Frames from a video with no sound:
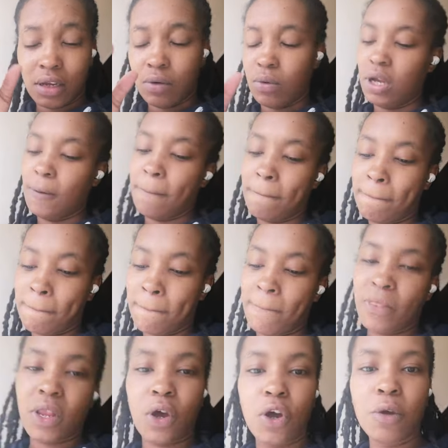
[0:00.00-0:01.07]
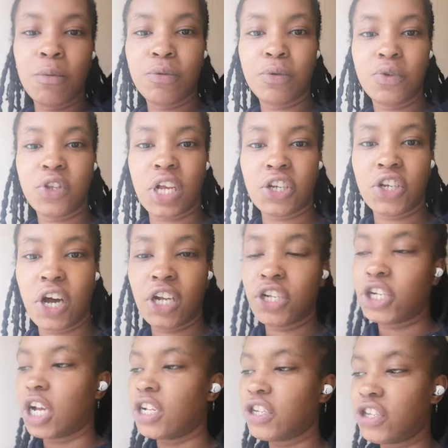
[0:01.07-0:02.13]
Anyway, I hope
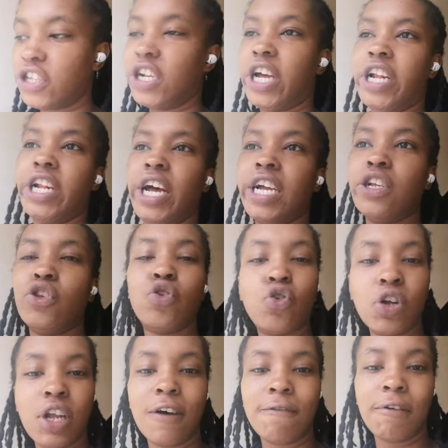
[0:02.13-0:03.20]
Sasha Johnson and that is good.